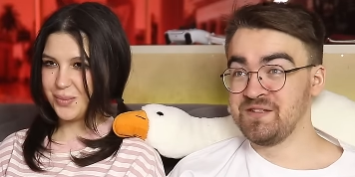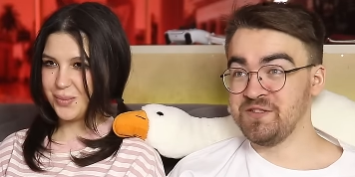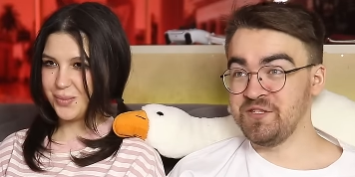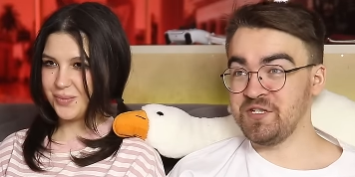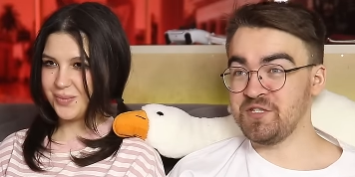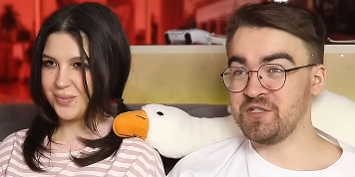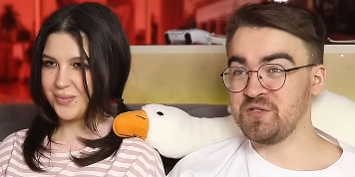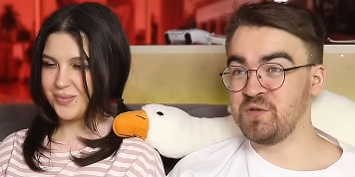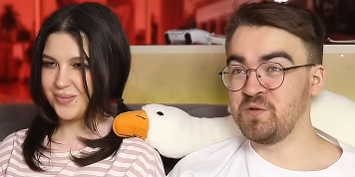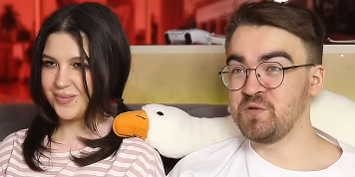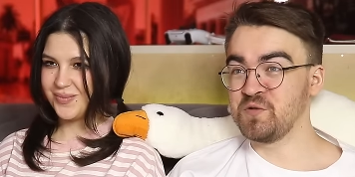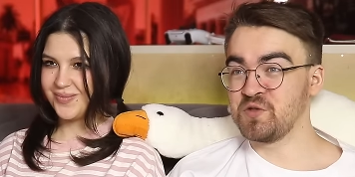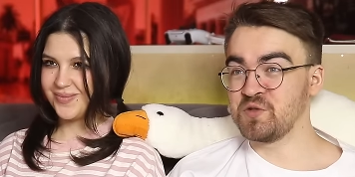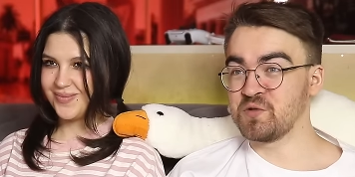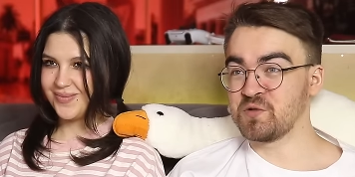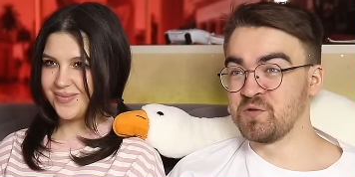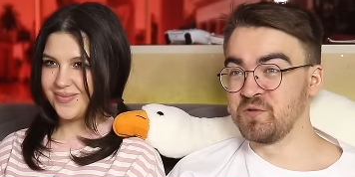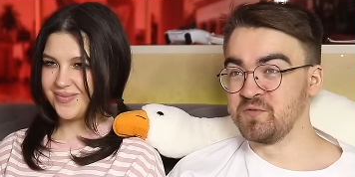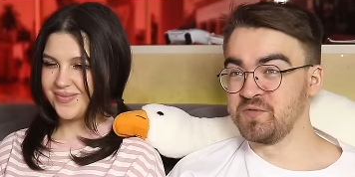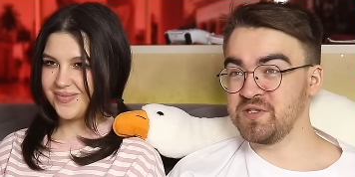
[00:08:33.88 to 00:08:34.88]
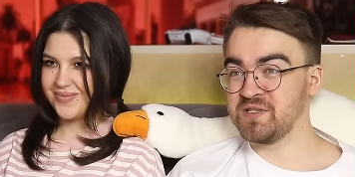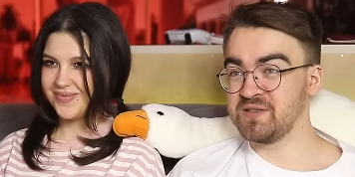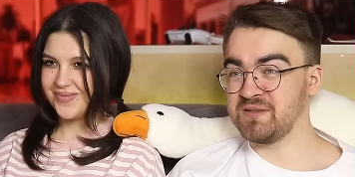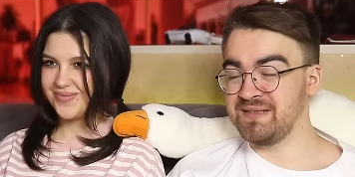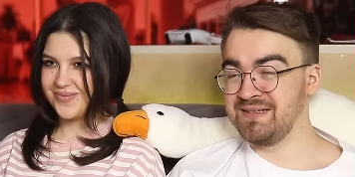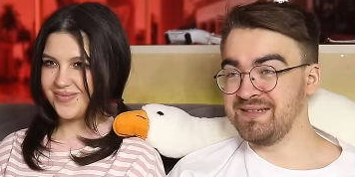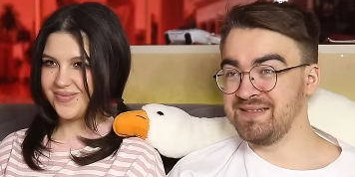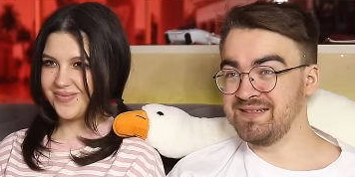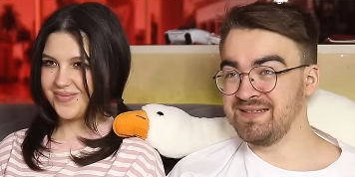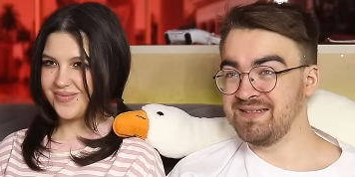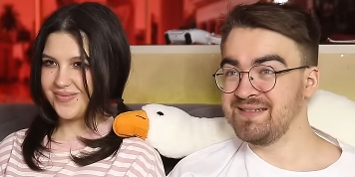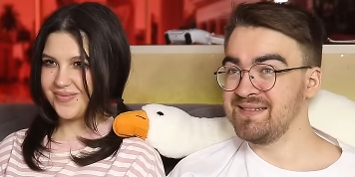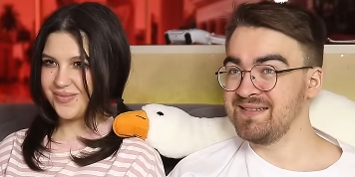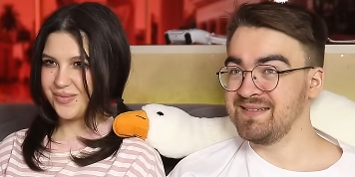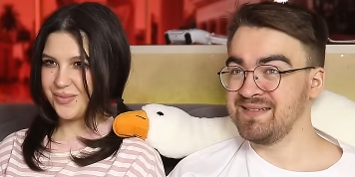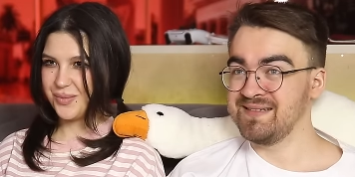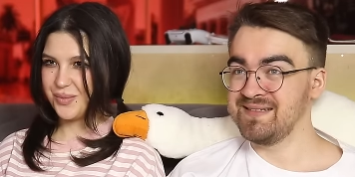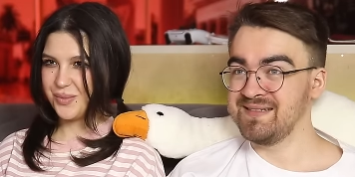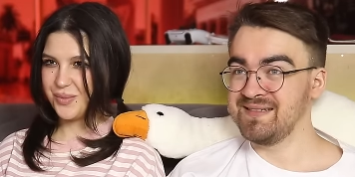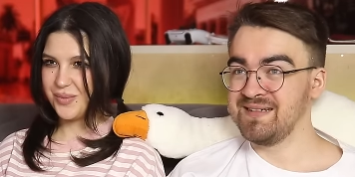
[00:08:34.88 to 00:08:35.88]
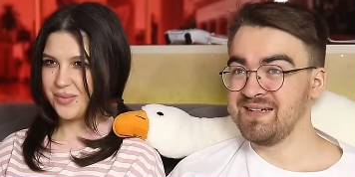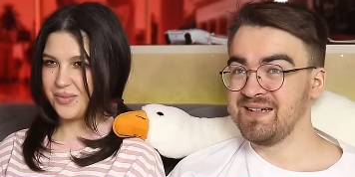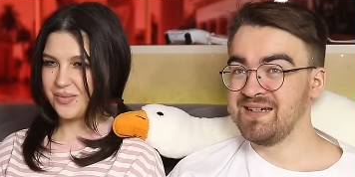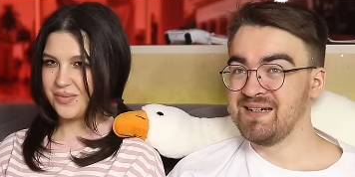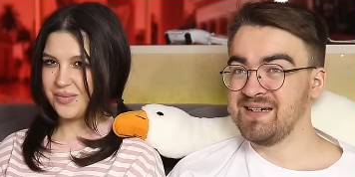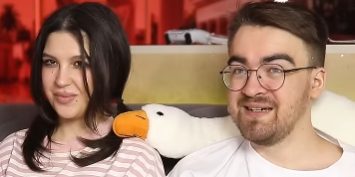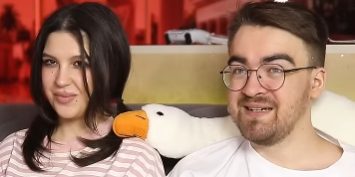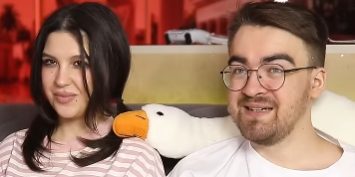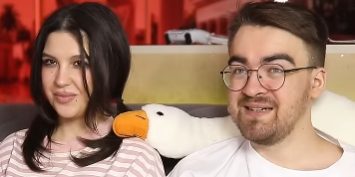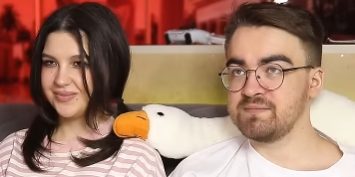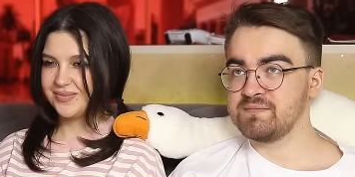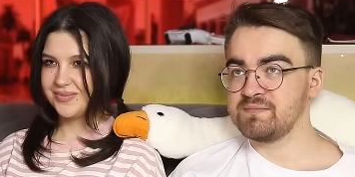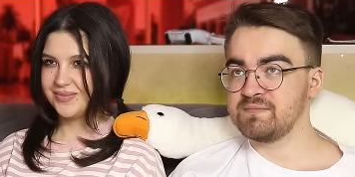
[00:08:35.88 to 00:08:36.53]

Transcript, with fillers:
Speaker 1: Just use roofs. Ow.